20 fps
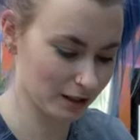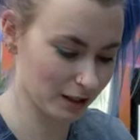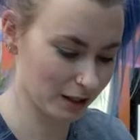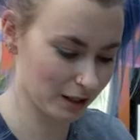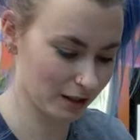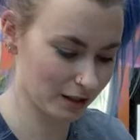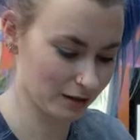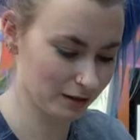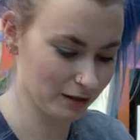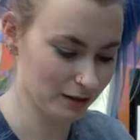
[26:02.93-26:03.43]

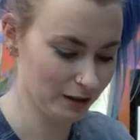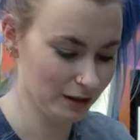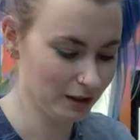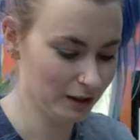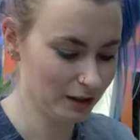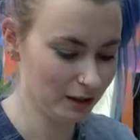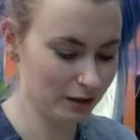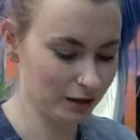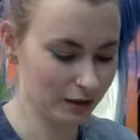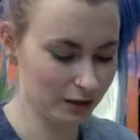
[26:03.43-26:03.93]
I?
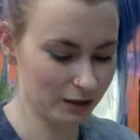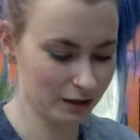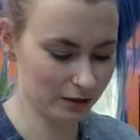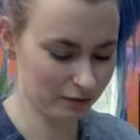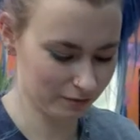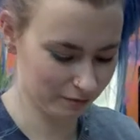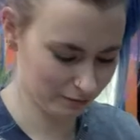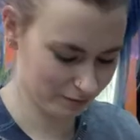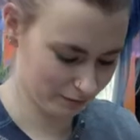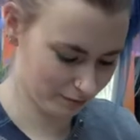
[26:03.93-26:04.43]
Although I
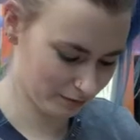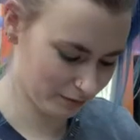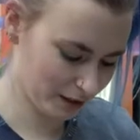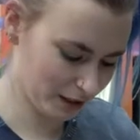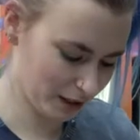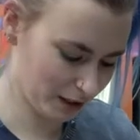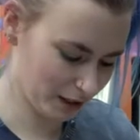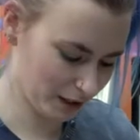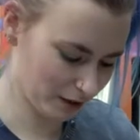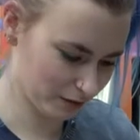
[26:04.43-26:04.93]
don't
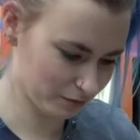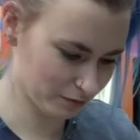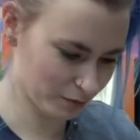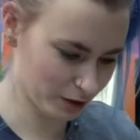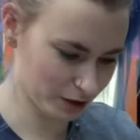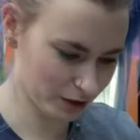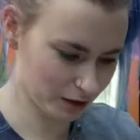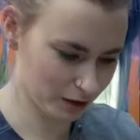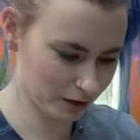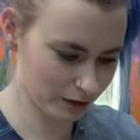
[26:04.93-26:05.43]
really have
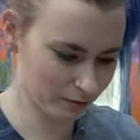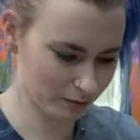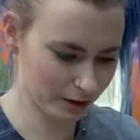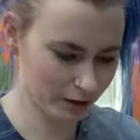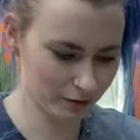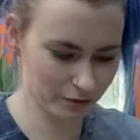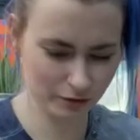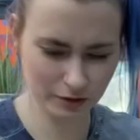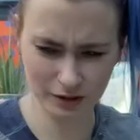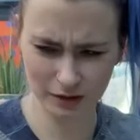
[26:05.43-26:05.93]
much in the way
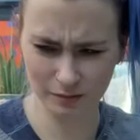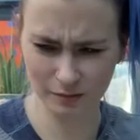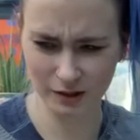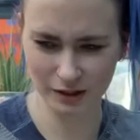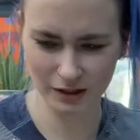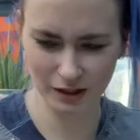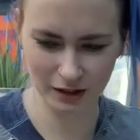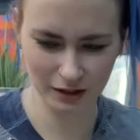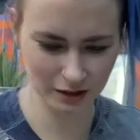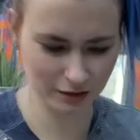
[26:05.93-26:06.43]
of Christmas
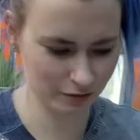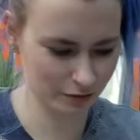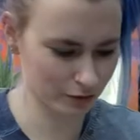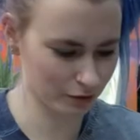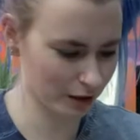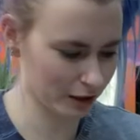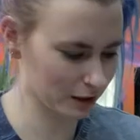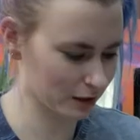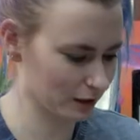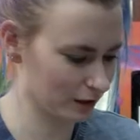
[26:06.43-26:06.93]
things for
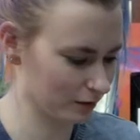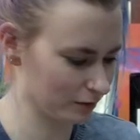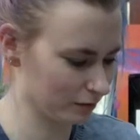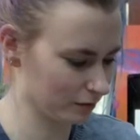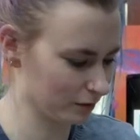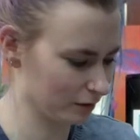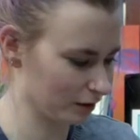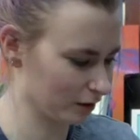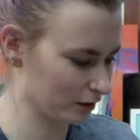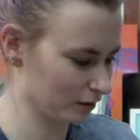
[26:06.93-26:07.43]
dressing
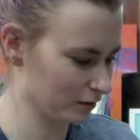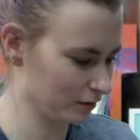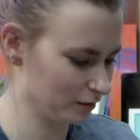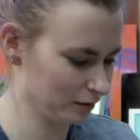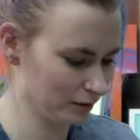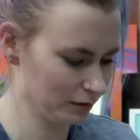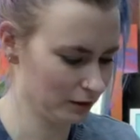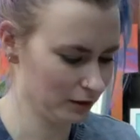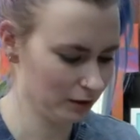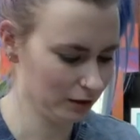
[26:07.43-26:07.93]
for
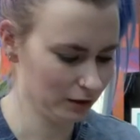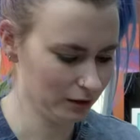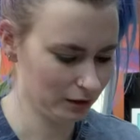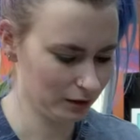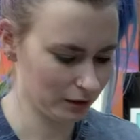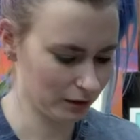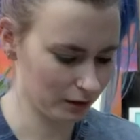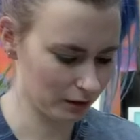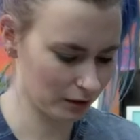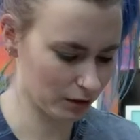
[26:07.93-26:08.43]

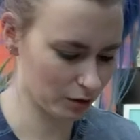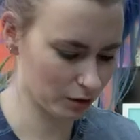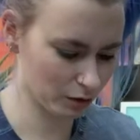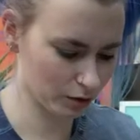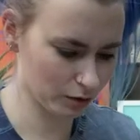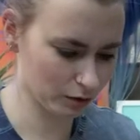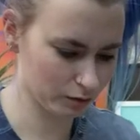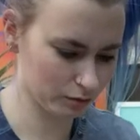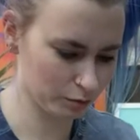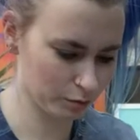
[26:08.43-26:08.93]
this
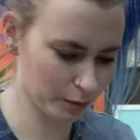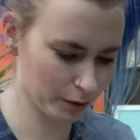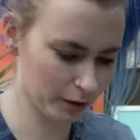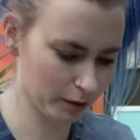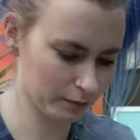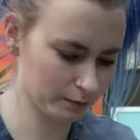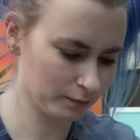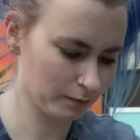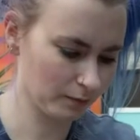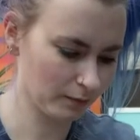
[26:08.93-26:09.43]
stall,
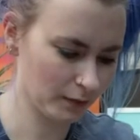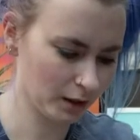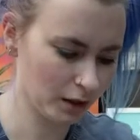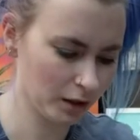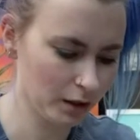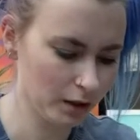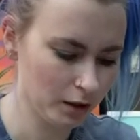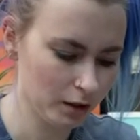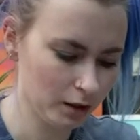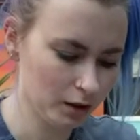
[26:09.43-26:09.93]
but
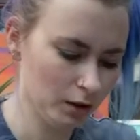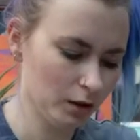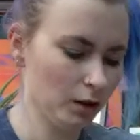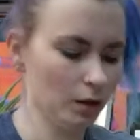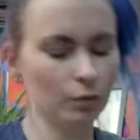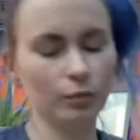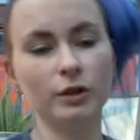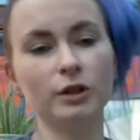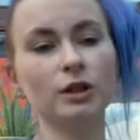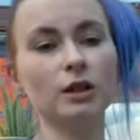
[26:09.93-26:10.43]

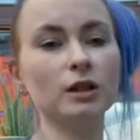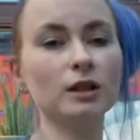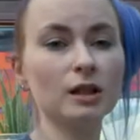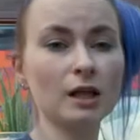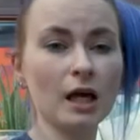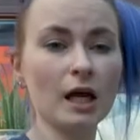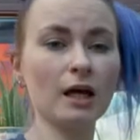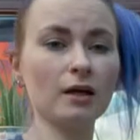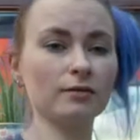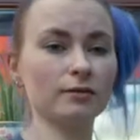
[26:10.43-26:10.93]
we just
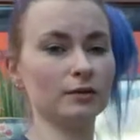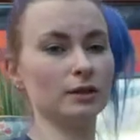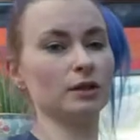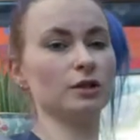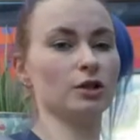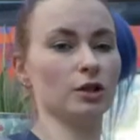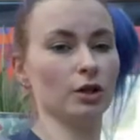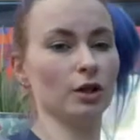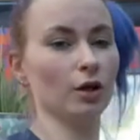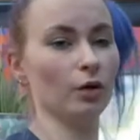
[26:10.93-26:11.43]
have to
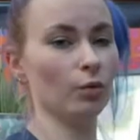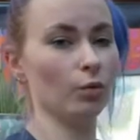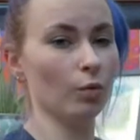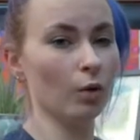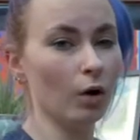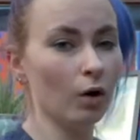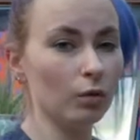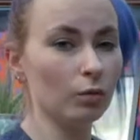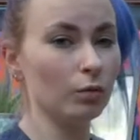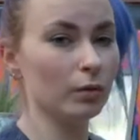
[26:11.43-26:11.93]
do
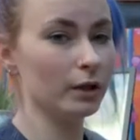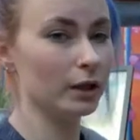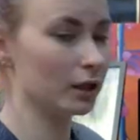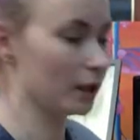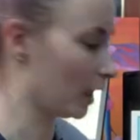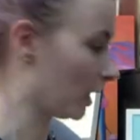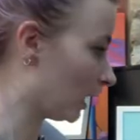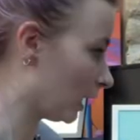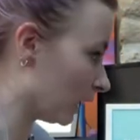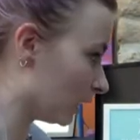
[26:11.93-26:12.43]
what we
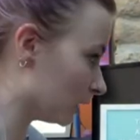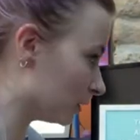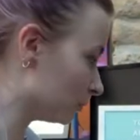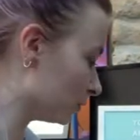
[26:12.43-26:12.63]
can